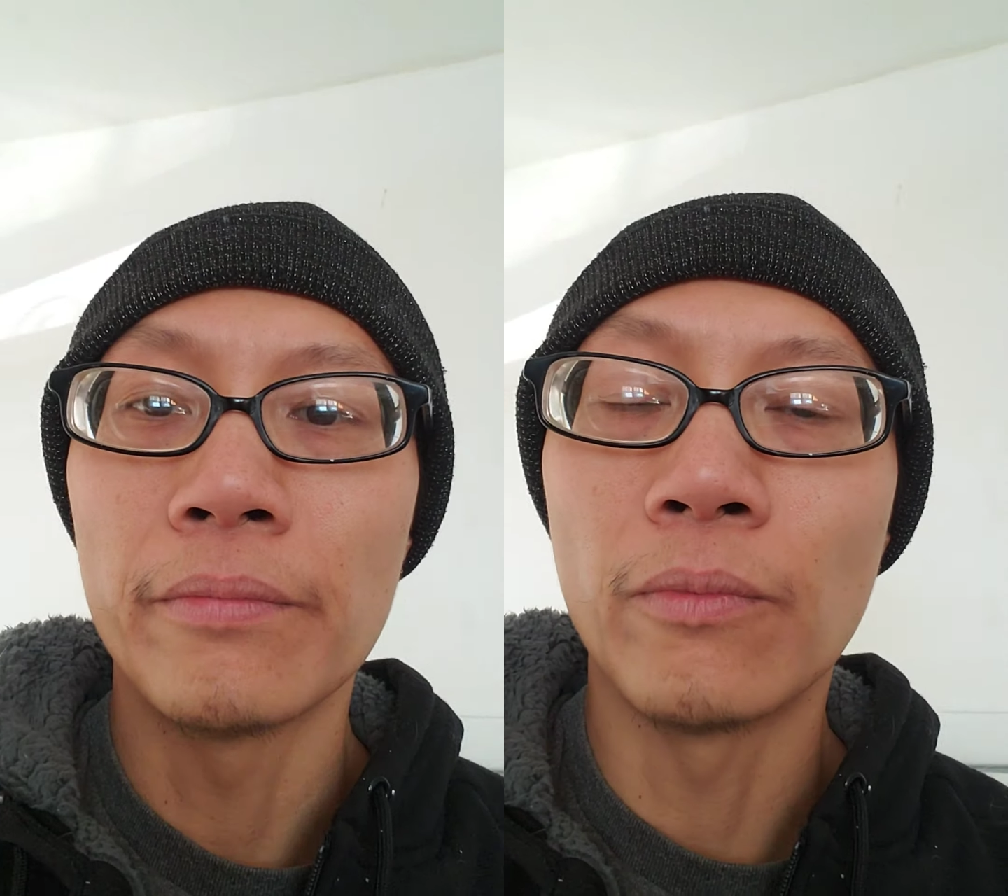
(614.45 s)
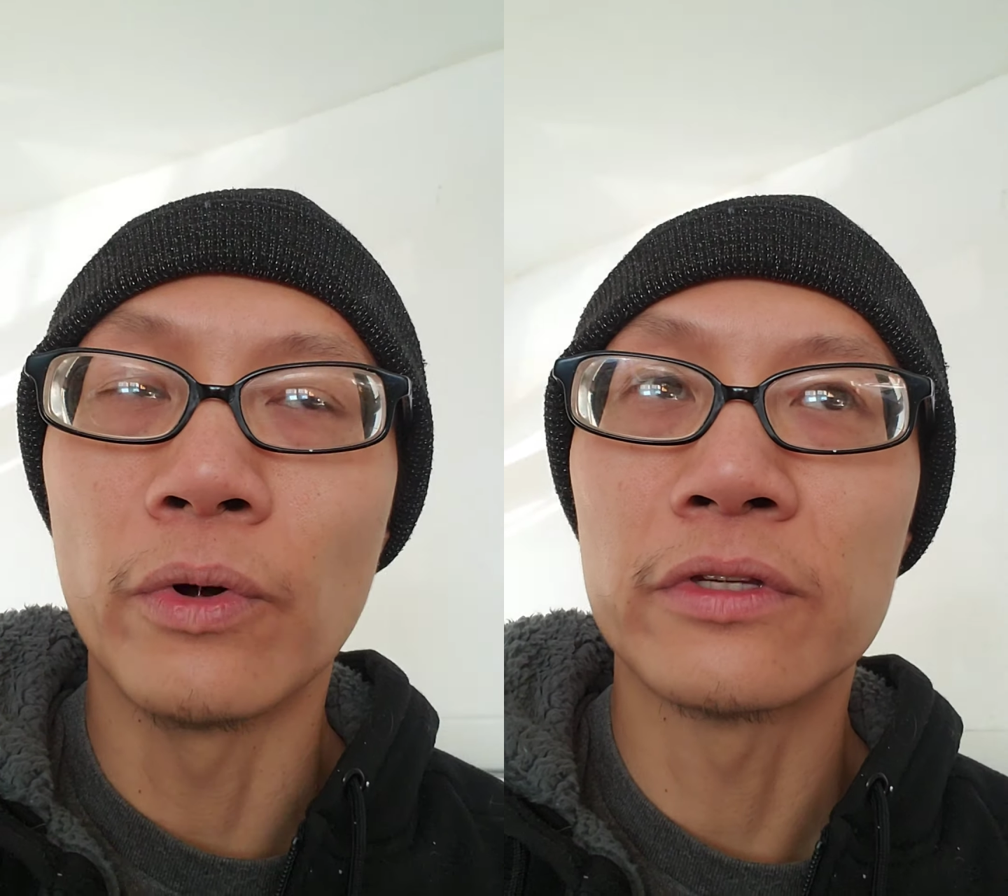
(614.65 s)

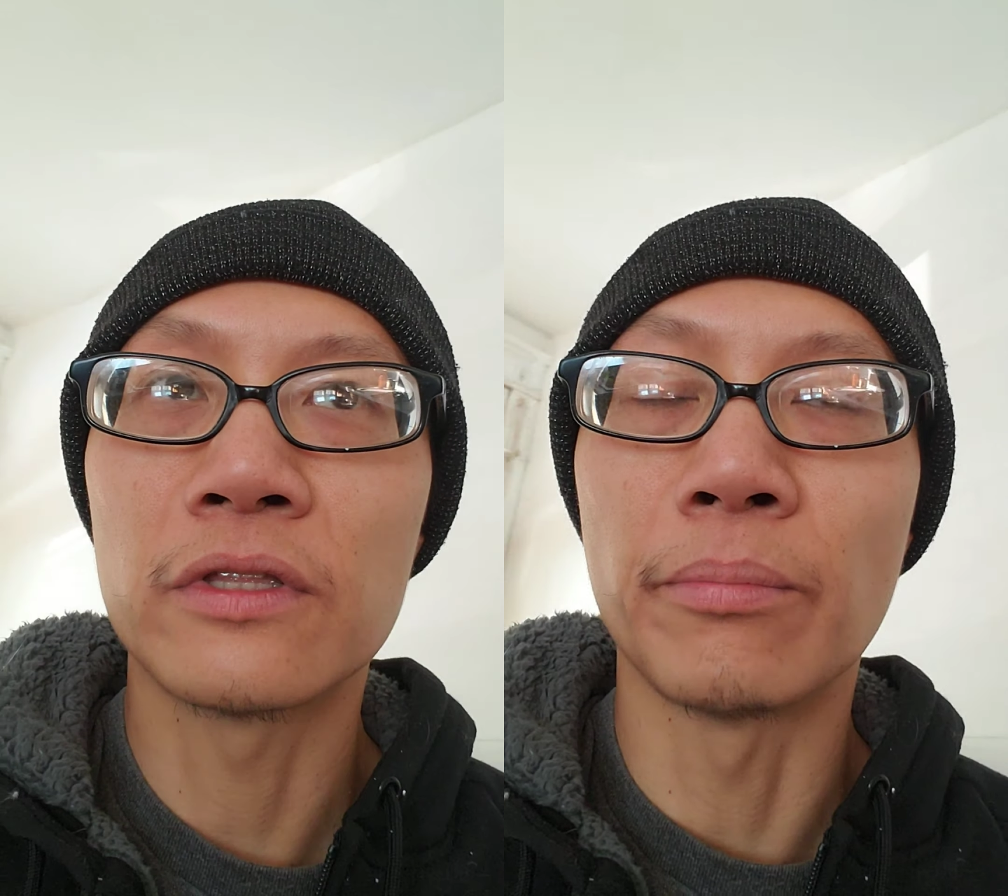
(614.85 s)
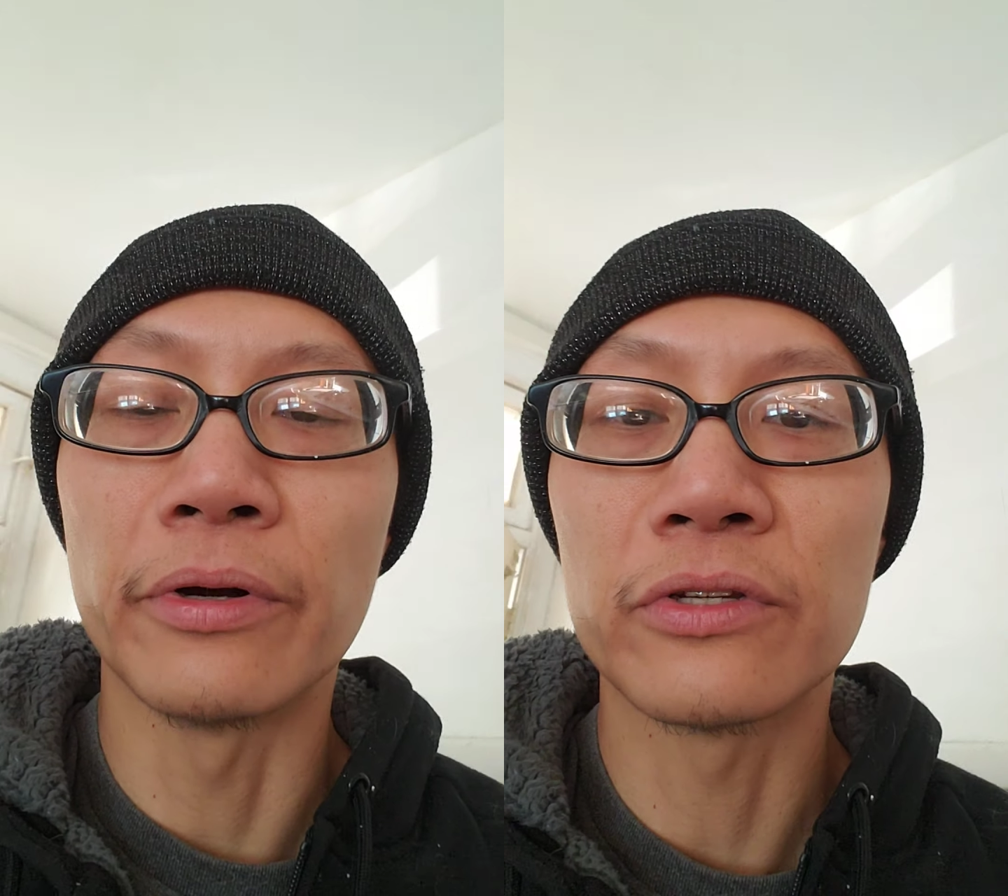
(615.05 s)
once the
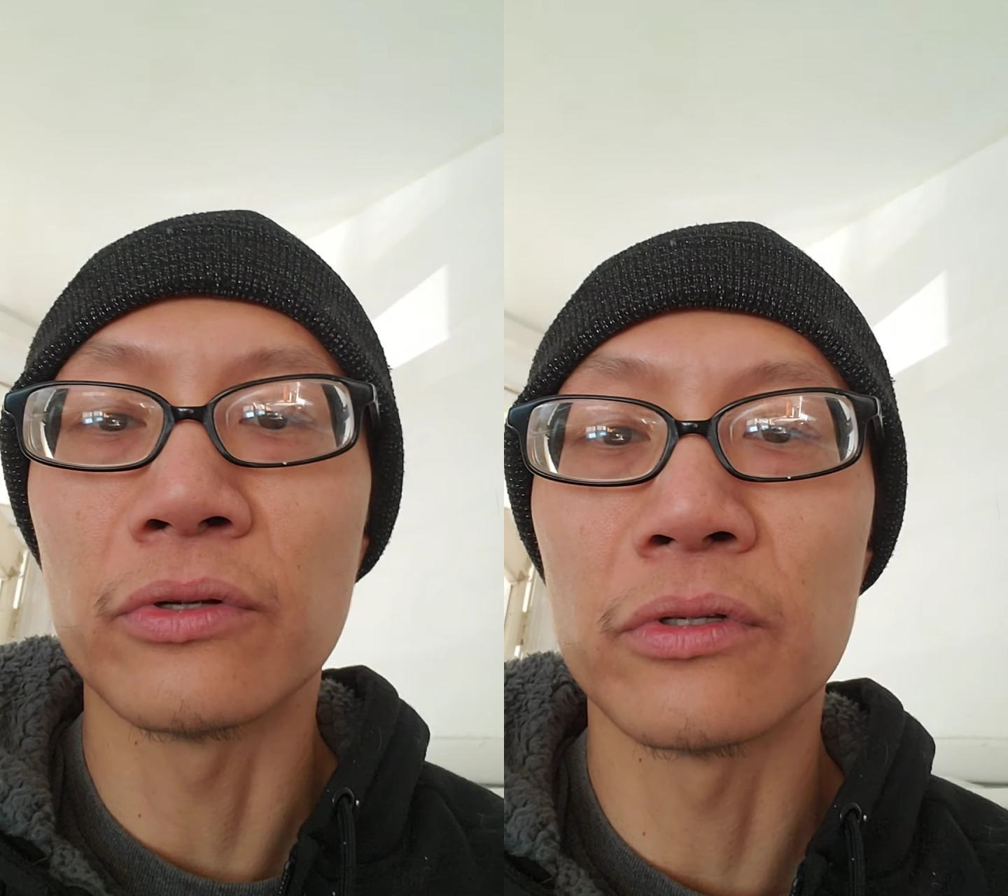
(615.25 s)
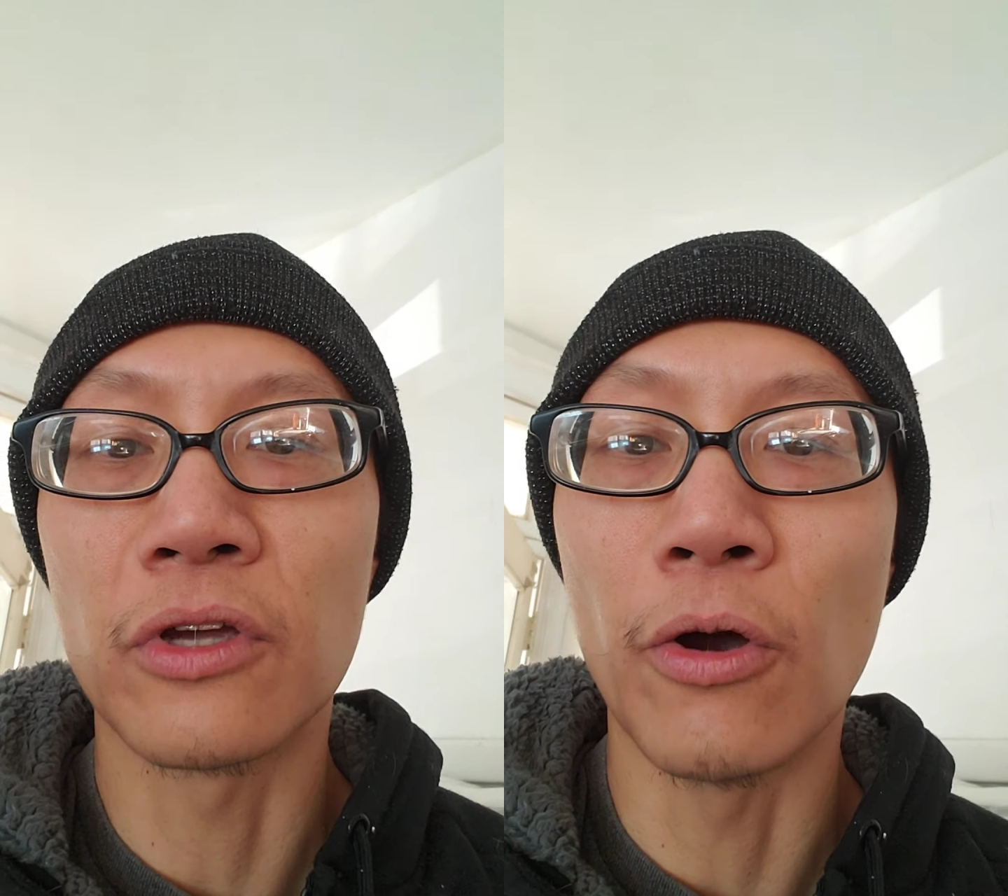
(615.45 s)

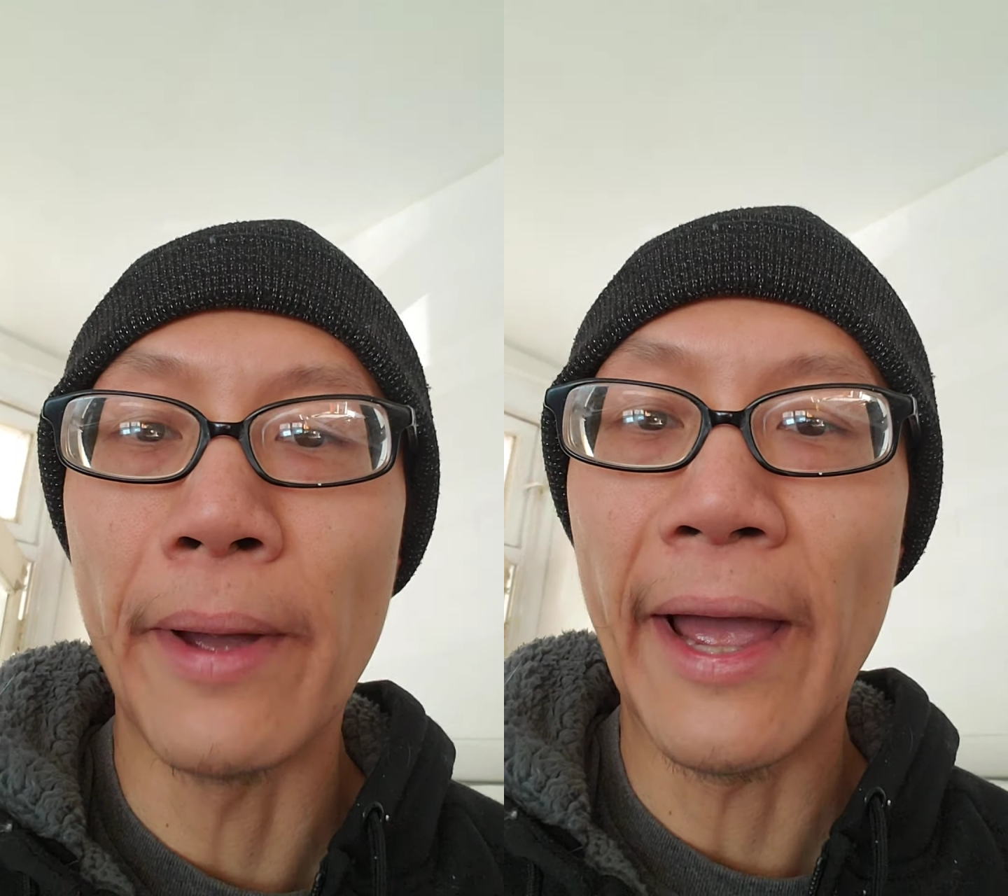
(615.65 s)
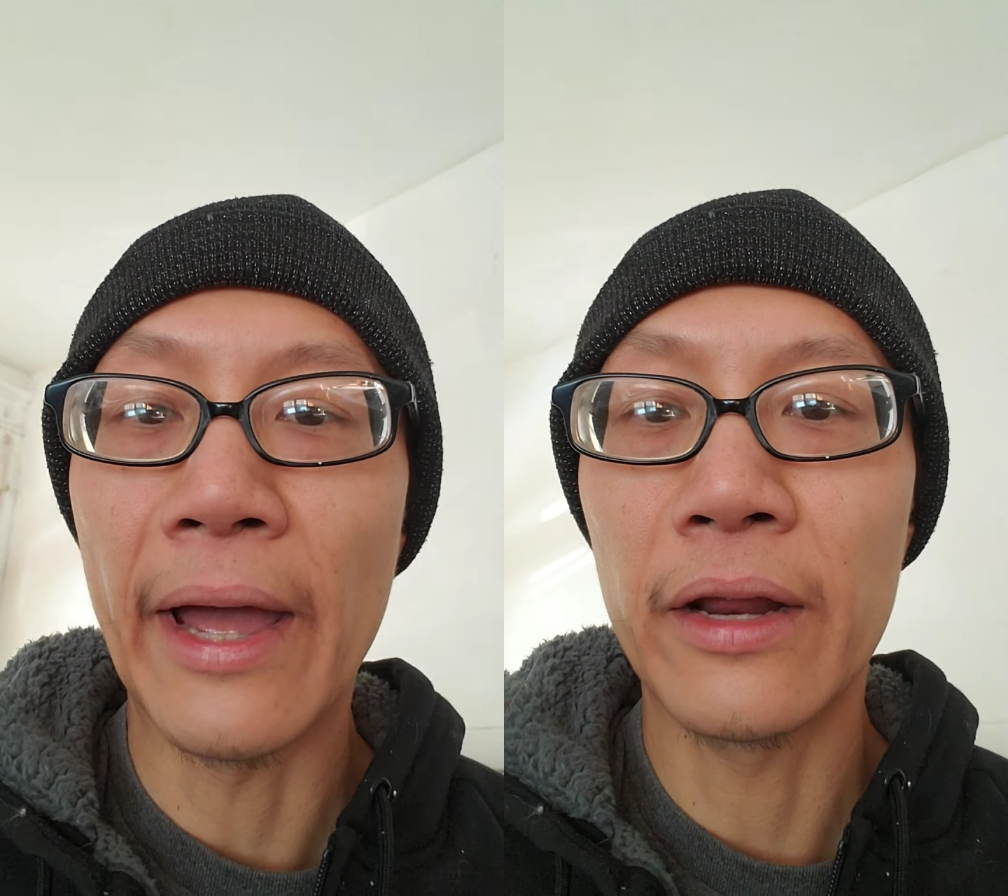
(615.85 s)
bristles go
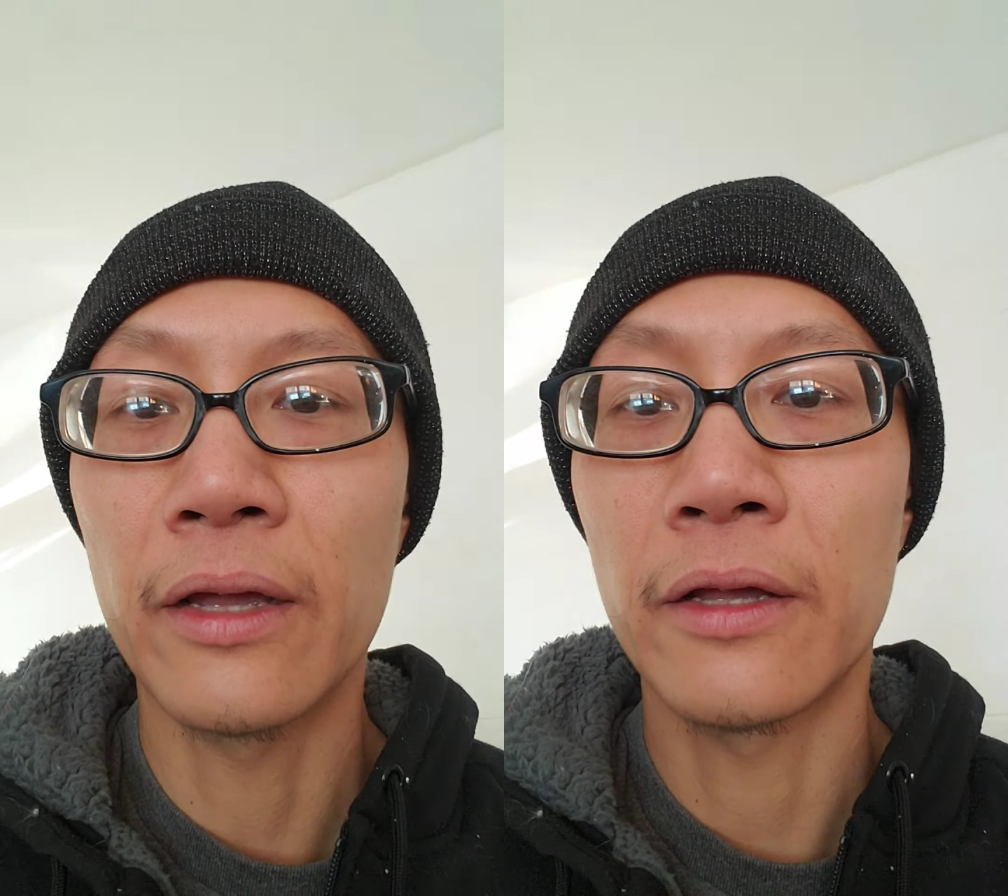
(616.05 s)
bad,